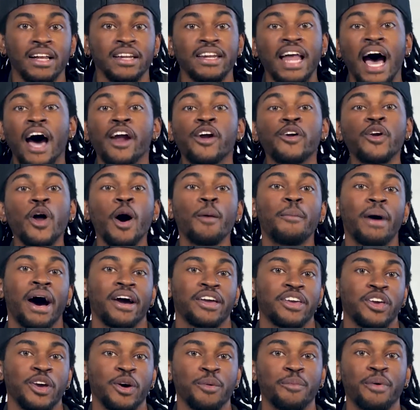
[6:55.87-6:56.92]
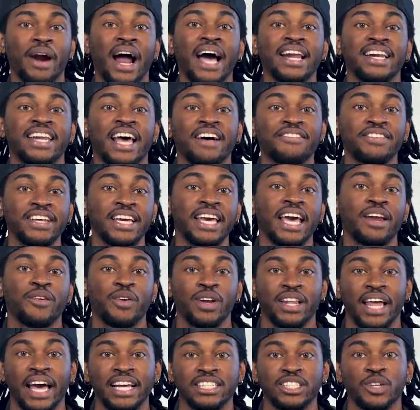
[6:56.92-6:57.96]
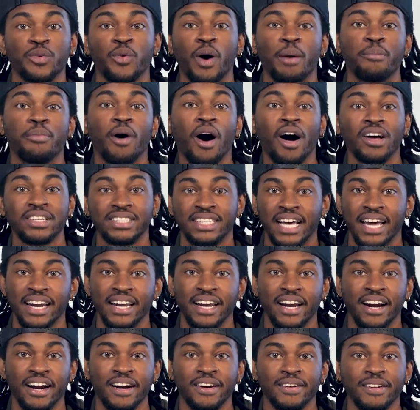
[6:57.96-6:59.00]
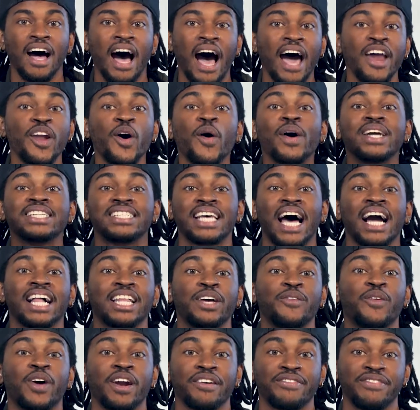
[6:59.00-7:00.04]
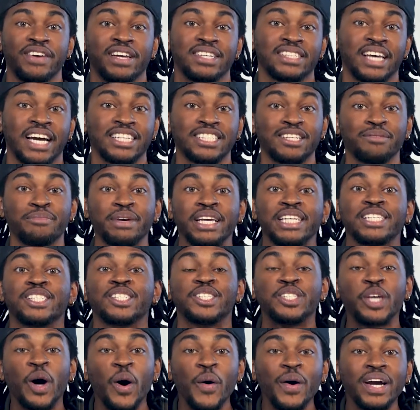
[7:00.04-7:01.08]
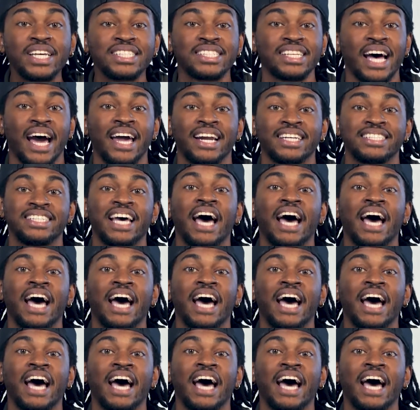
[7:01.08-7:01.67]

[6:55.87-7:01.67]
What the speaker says: Now, I don't know about you, but I definitely can relate to what Paul said here. I know exactly what it feels like to be so excited to